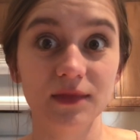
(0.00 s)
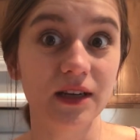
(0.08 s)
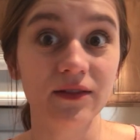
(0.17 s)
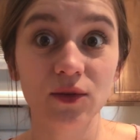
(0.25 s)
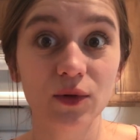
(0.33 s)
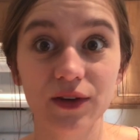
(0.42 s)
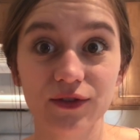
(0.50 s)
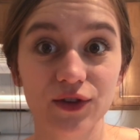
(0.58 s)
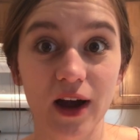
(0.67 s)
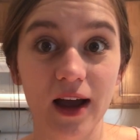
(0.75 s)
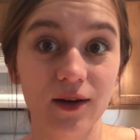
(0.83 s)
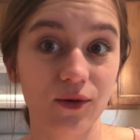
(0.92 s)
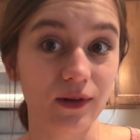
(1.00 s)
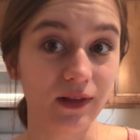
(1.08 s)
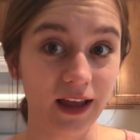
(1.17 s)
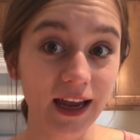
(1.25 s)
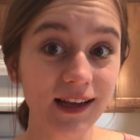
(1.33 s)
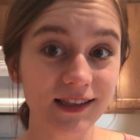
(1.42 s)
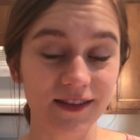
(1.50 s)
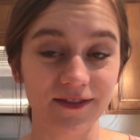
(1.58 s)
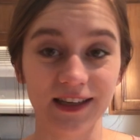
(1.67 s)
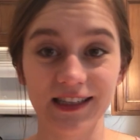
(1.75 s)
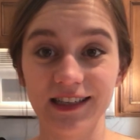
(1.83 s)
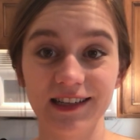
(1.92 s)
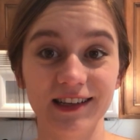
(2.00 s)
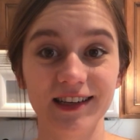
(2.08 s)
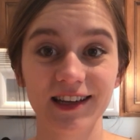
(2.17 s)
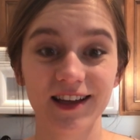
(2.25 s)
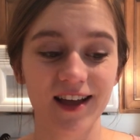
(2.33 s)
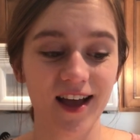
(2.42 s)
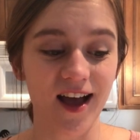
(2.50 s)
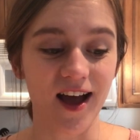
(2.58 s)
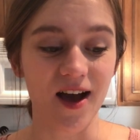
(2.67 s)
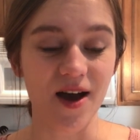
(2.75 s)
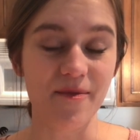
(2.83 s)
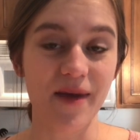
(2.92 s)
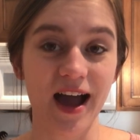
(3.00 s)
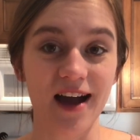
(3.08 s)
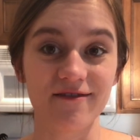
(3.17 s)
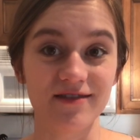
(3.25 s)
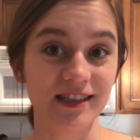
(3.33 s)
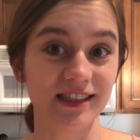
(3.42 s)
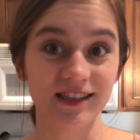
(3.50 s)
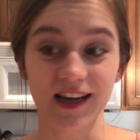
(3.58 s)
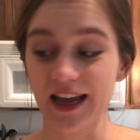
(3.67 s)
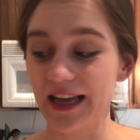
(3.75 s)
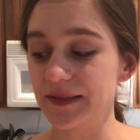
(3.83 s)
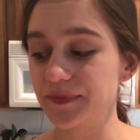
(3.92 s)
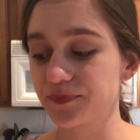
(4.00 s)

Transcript: never would have tried or liked if I didn't have this diet.